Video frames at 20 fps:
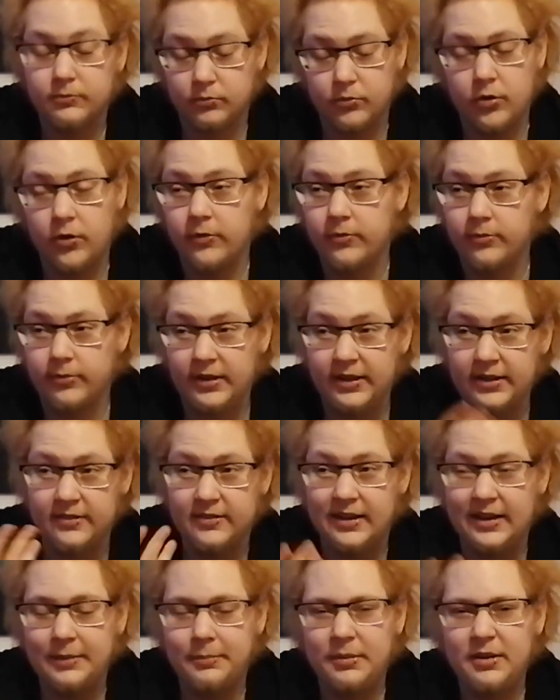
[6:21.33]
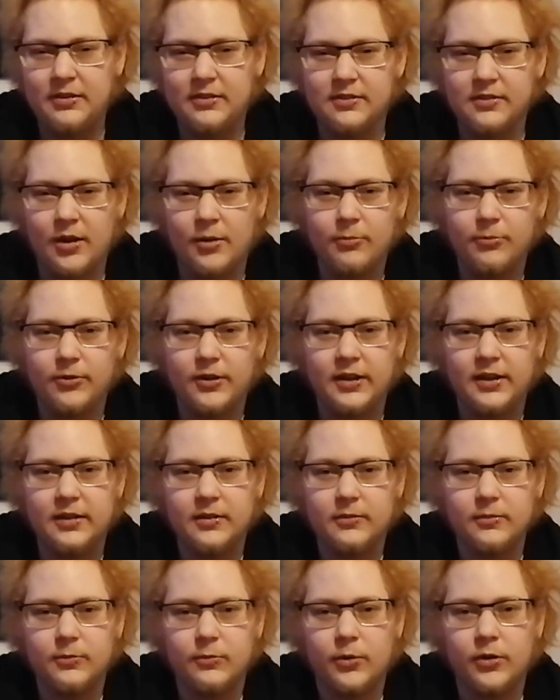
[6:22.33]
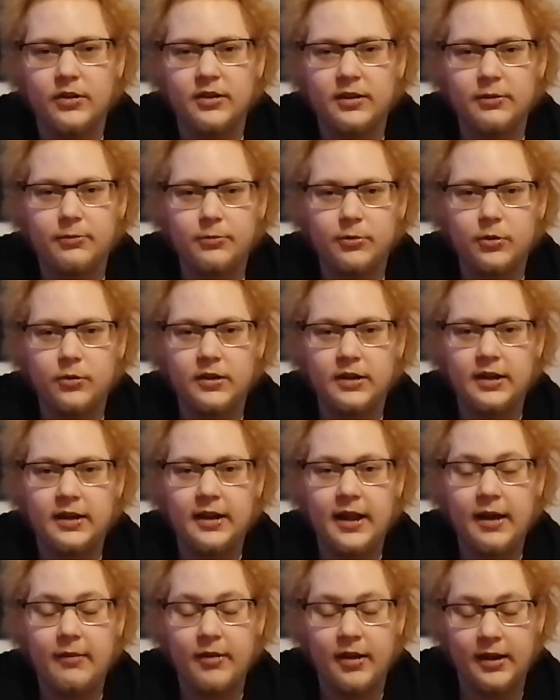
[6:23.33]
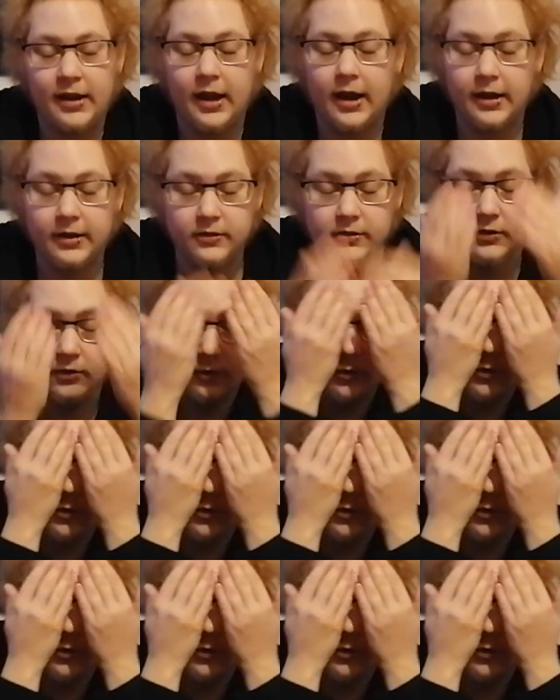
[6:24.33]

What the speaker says: or easily miss something. What if you didn't have any eyes at